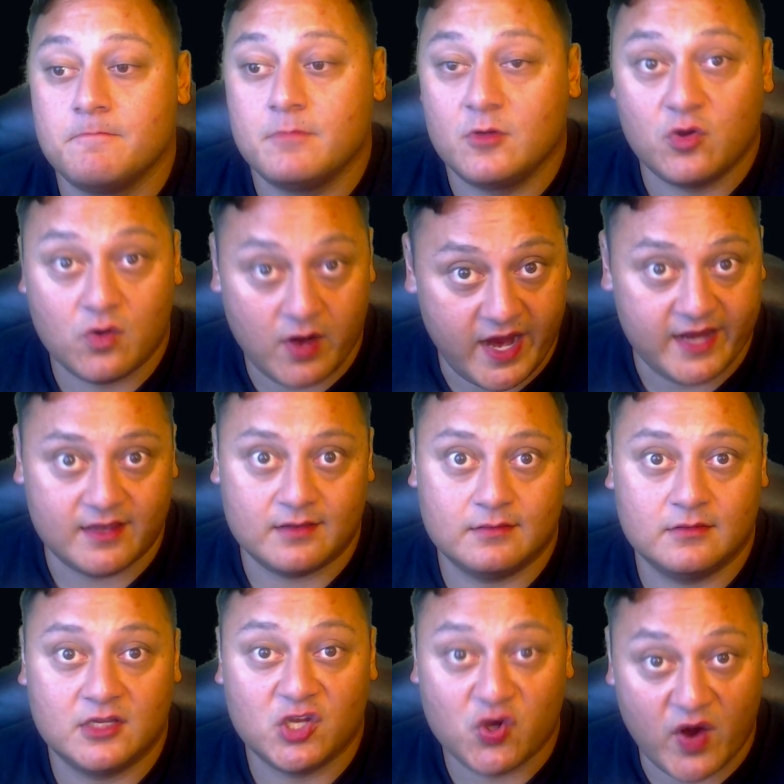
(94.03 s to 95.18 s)
Great.
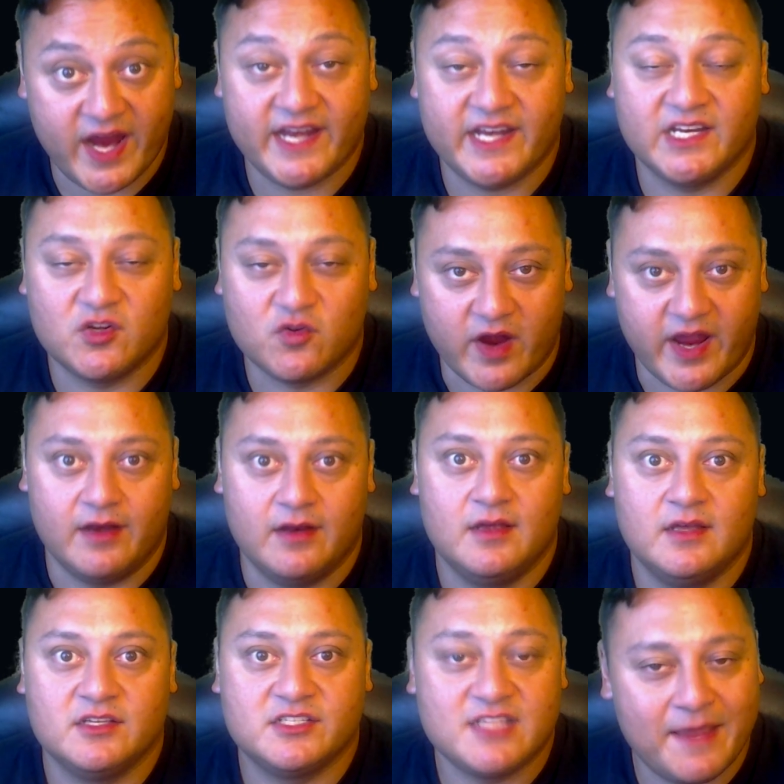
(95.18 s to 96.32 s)

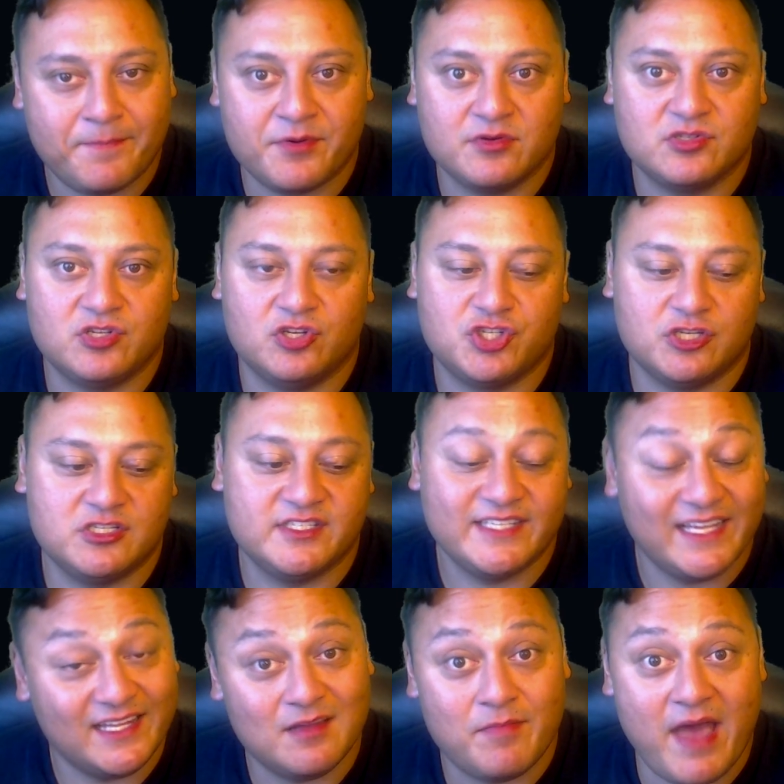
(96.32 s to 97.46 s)
Snipers should
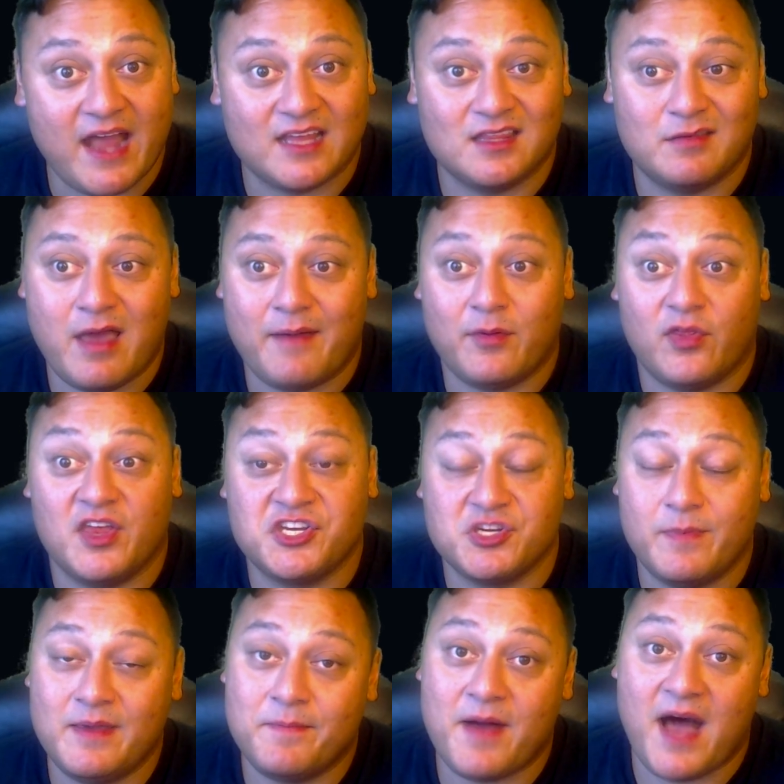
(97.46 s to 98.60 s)
sit in the back of the map, or they should
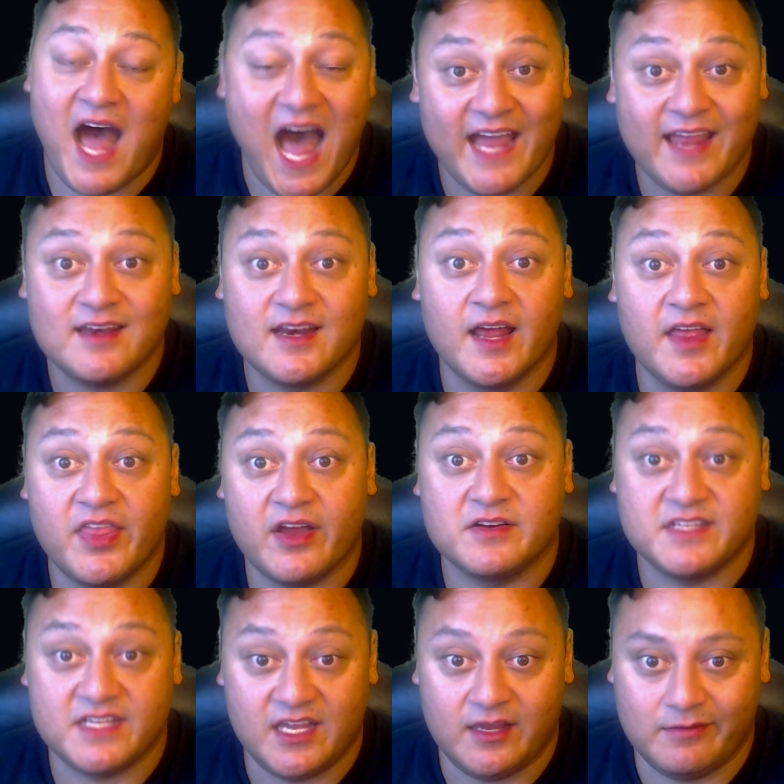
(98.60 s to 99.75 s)
be behind their
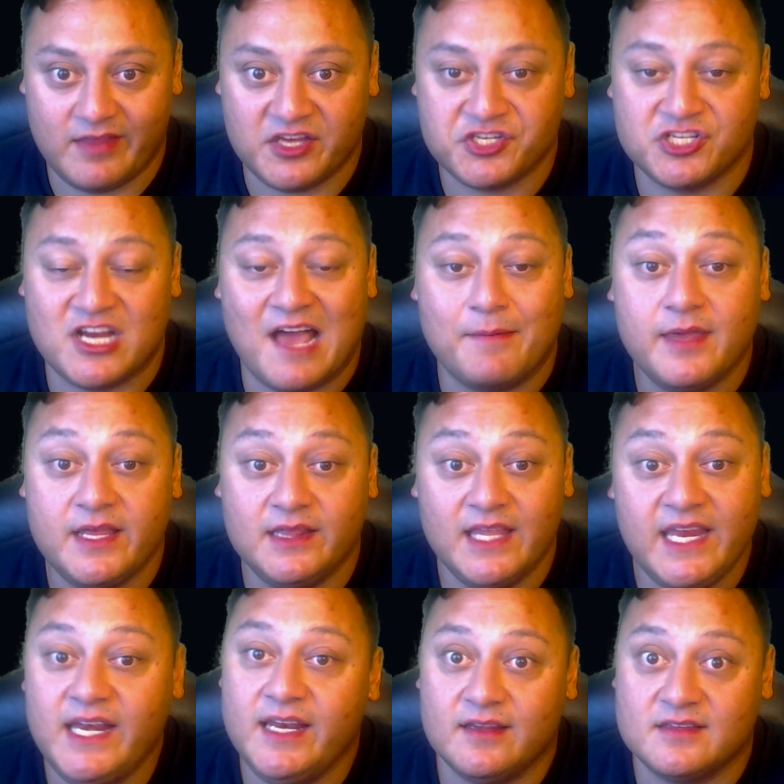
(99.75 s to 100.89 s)
team. They should not be
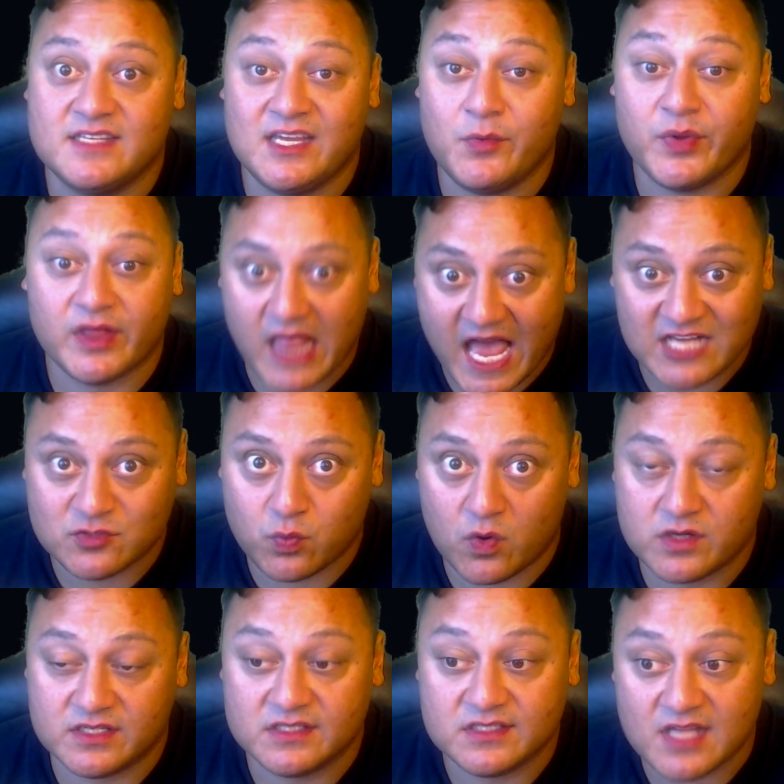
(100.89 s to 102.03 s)
leading the team with last
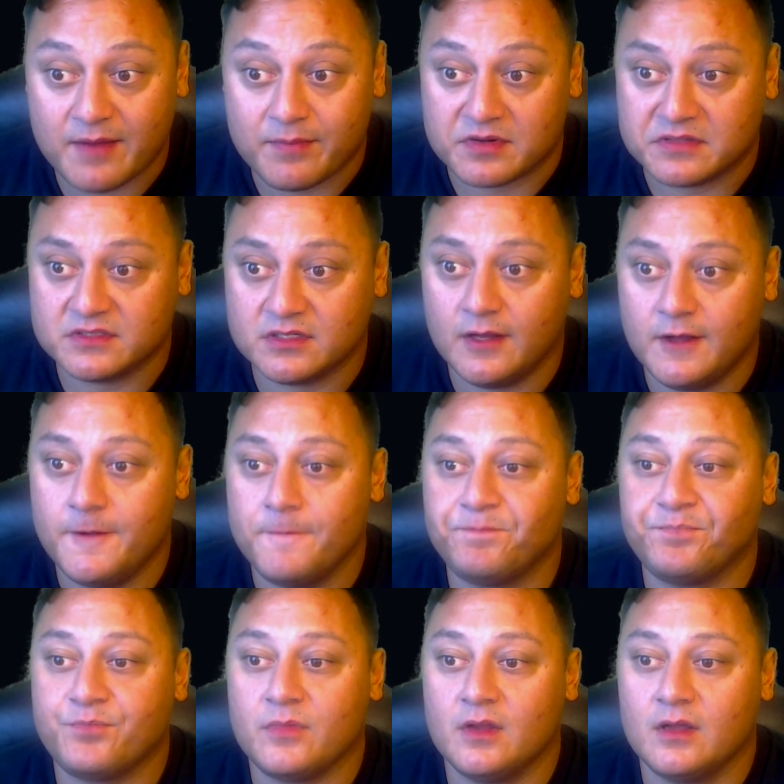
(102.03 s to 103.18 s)
words as snipers.
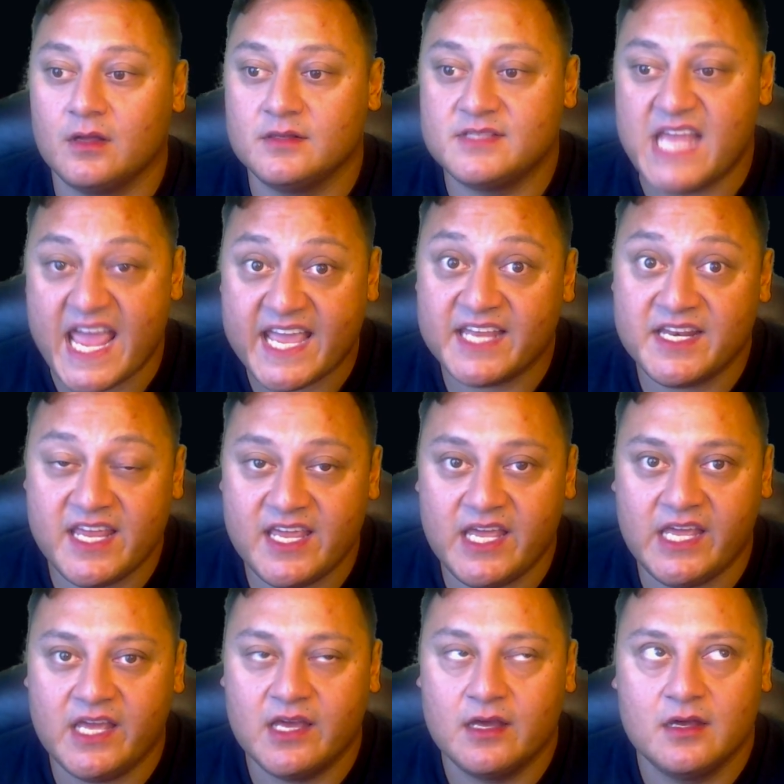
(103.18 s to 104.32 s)
Take a
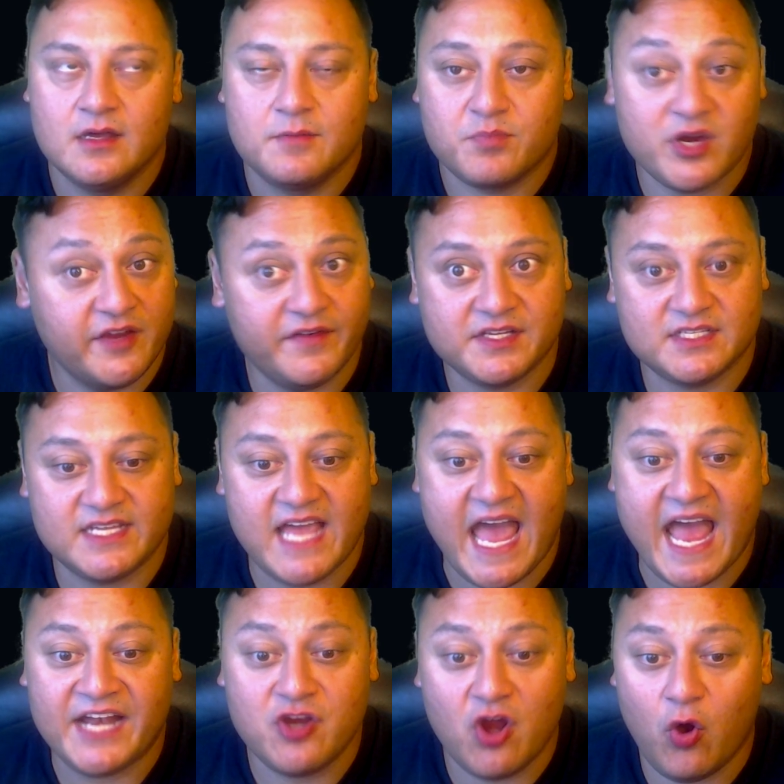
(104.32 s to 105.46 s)
knee previously
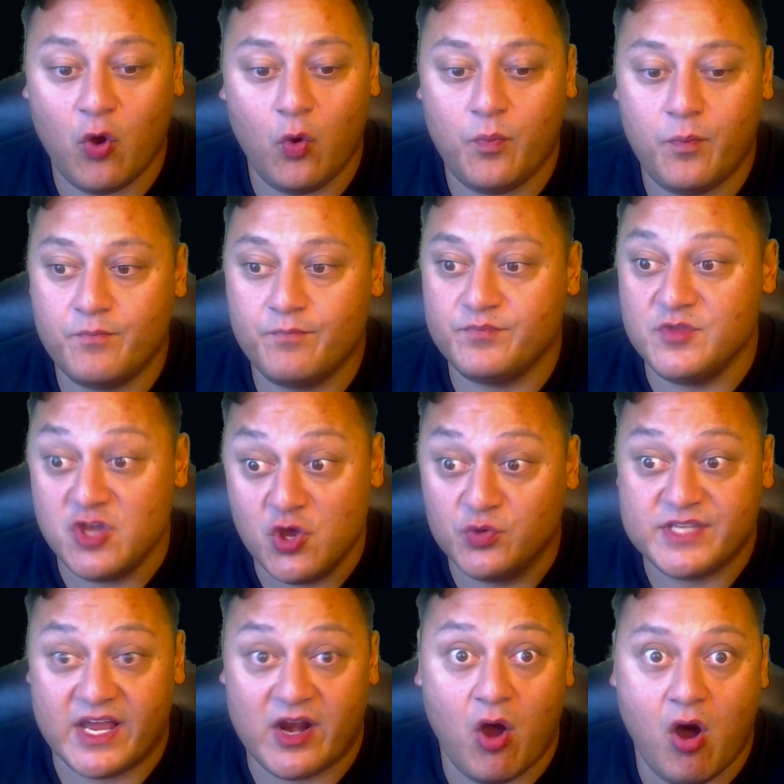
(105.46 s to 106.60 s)
had no use
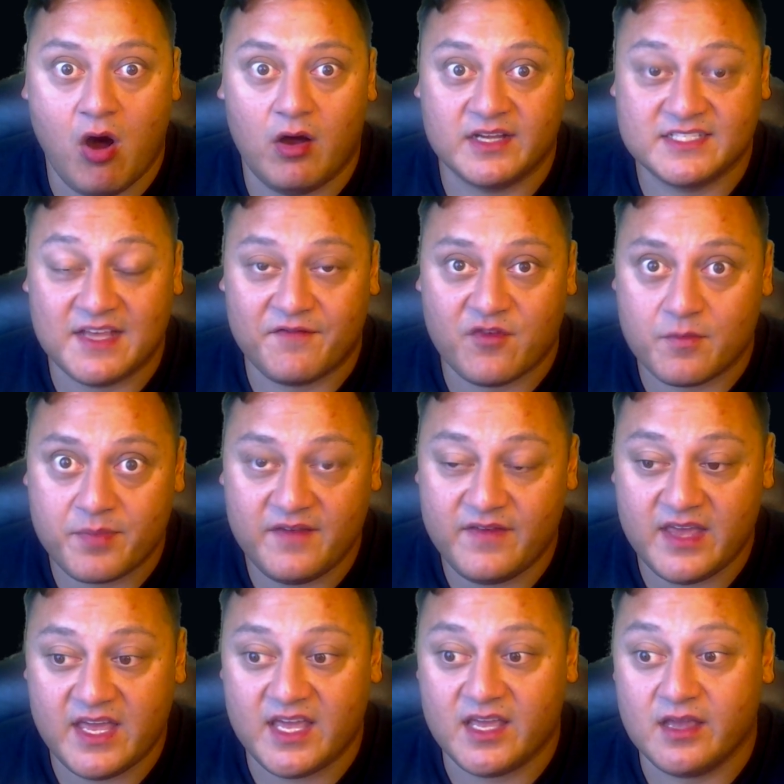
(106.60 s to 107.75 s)
at all except for in
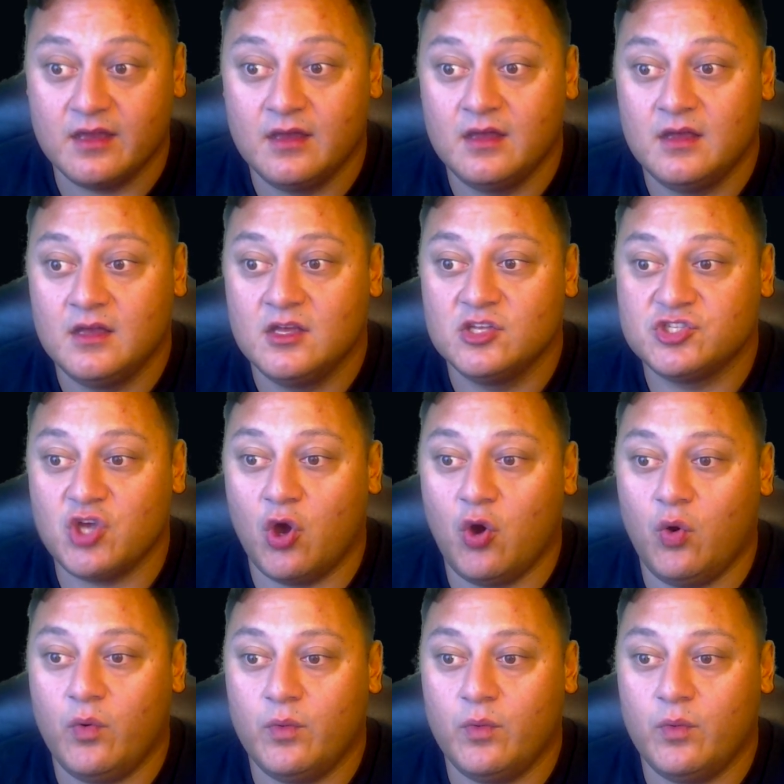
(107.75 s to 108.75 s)
PvE. So